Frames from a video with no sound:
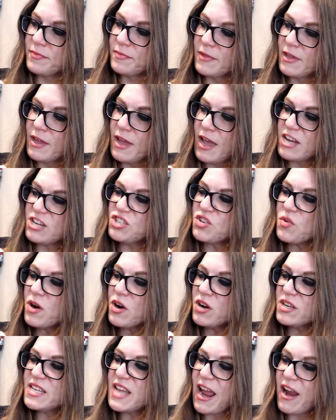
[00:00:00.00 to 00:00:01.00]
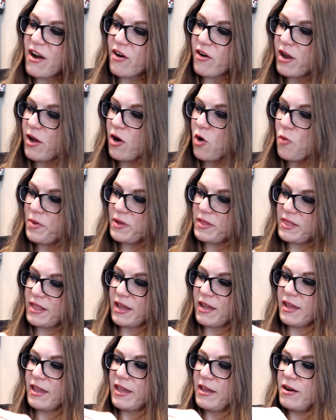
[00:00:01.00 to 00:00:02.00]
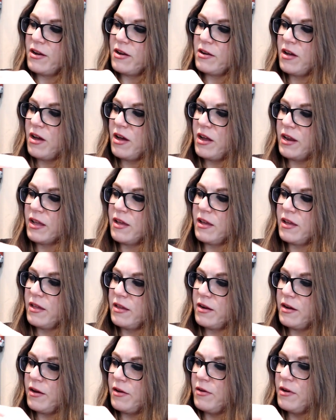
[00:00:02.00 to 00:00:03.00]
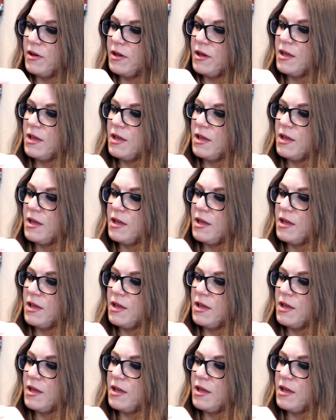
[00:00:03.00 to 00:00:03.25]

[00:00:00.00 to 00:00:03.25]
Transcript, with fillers: I just don't want to tear it open like a kid on Hanukkah, you know?